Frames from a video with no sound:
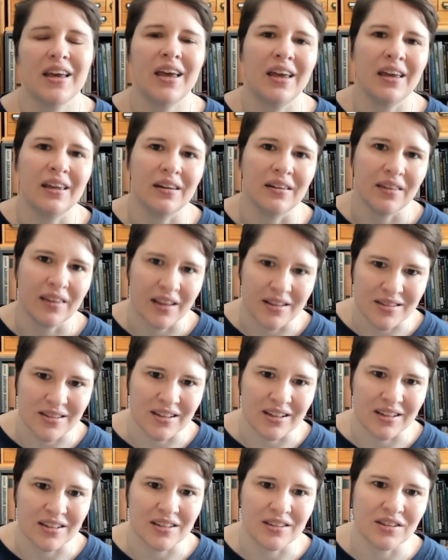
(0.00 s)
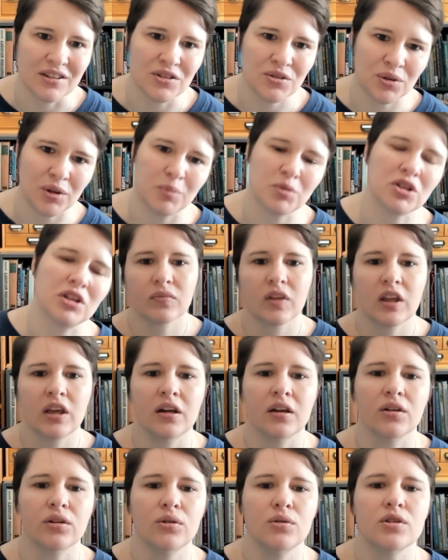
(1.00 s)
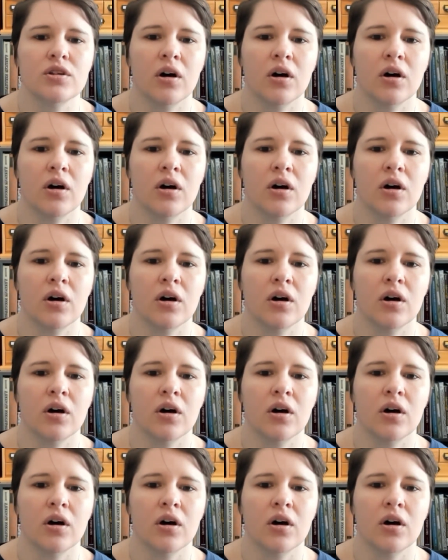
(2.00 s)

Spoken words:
and that's linked in the description. It includes